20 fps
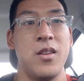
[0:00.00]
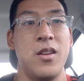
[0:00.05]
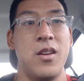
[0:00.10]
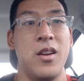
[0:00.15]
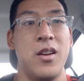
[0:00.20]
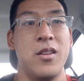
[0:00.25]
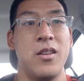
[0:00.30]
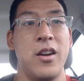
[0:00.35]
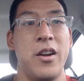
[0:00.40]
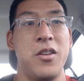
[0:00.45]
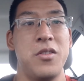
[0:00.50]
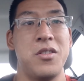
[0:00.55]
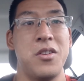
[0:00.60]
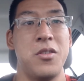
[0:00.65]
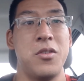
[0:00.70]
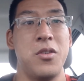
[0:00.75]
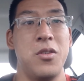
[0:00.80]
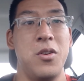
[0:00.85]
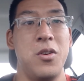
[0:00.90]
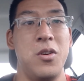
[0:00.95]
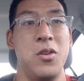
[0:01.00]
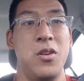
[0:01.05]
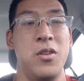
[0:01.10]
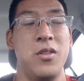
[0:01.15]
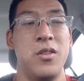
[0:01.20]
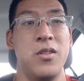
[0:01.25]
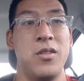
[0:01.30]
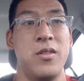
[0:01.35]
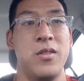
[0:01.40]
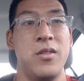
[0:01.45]
And I used to do
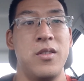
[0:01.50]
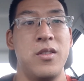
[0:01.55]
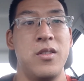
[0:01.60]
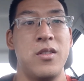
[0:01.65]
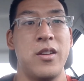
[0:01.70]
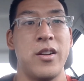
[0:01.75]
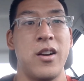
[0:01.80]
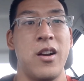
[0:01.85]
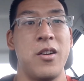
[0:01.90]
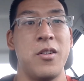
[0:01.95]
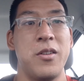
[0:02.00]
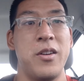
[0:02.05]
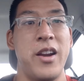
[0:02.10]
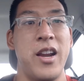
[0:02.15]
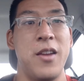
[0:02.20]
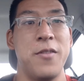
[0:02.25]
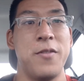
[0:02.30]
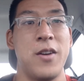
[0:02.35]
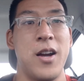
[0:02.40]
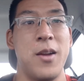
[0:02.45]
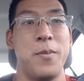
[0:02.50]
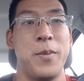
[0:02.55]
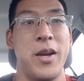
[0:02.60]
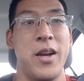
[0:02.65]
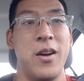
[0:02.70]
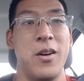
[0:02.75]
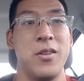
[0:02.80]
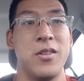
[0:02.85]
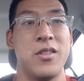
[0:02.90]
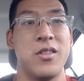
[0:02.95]
like 185
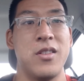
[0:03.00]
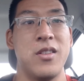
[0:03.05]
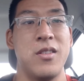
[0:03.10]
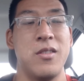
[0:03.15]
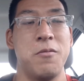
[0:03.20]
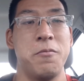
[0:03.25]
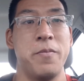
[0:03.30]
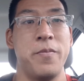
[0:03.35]
pounds